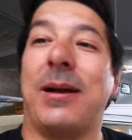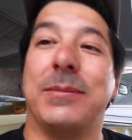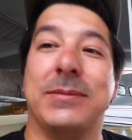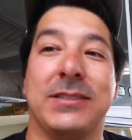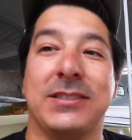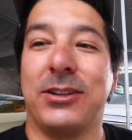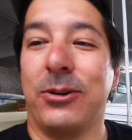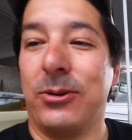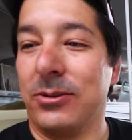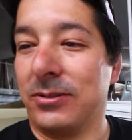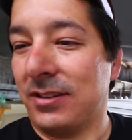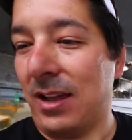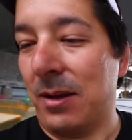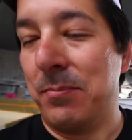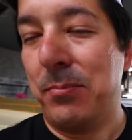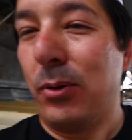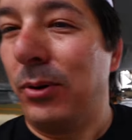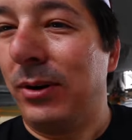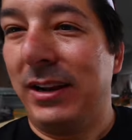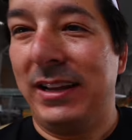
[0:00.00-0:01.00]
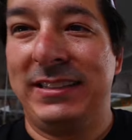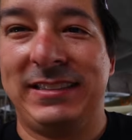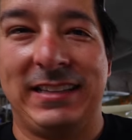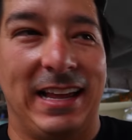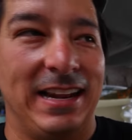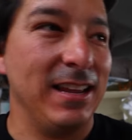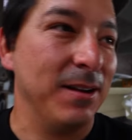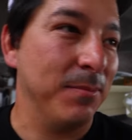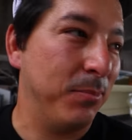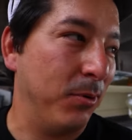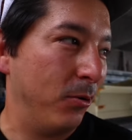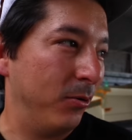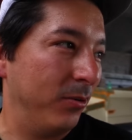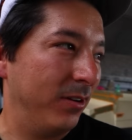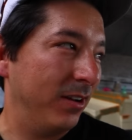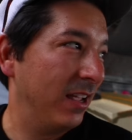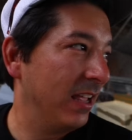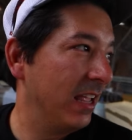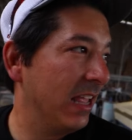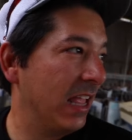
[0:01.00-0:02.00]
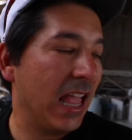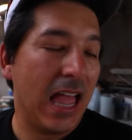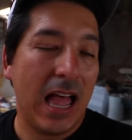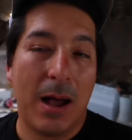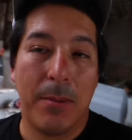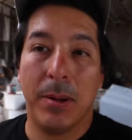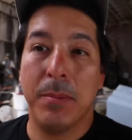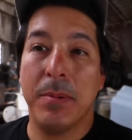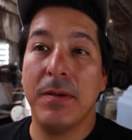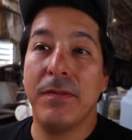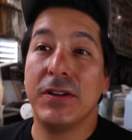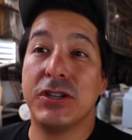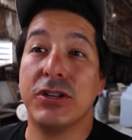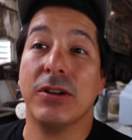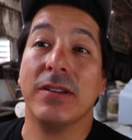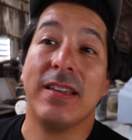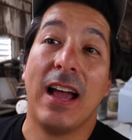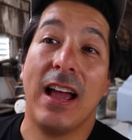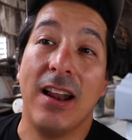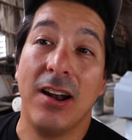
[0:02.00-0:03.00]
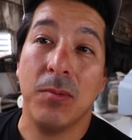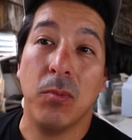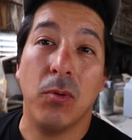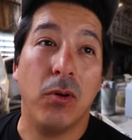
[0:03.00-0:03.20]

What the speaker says: stoked. I'm boatless. I need a boat. I'm going to be fishing with Tyler